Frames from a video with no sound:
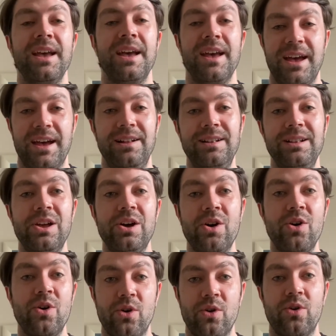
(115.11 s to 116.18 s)

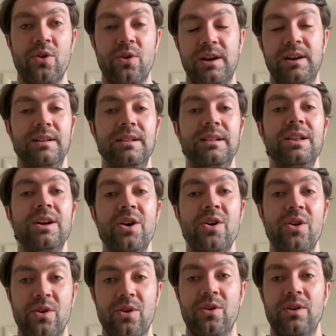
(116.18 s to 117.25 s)
Hello,
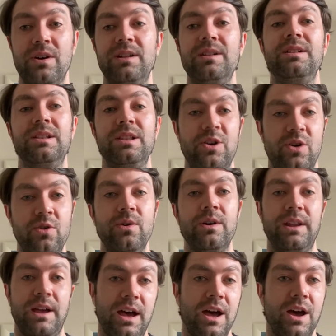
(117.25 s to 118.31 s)
hello, hello,
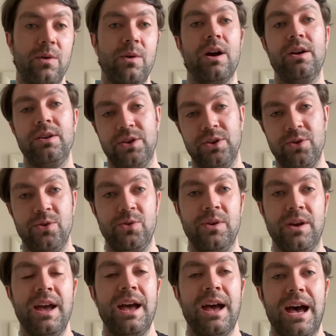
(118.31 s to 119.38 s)
and how are you?
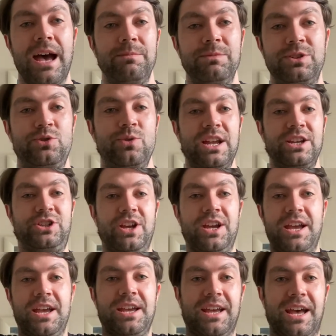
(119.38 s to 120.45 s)
I'm
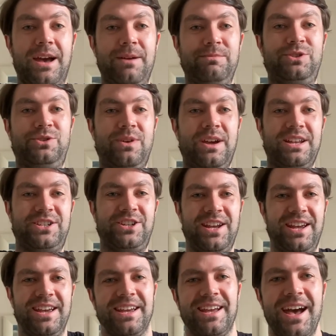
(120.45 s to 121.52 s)
stretching,
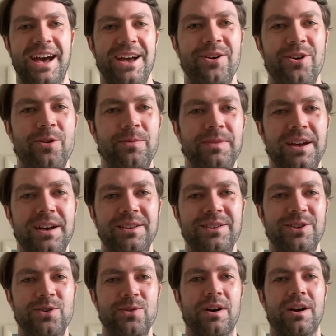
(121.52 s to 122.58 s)
I hope that
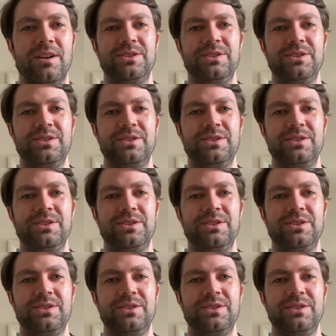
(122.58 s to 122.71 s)
you are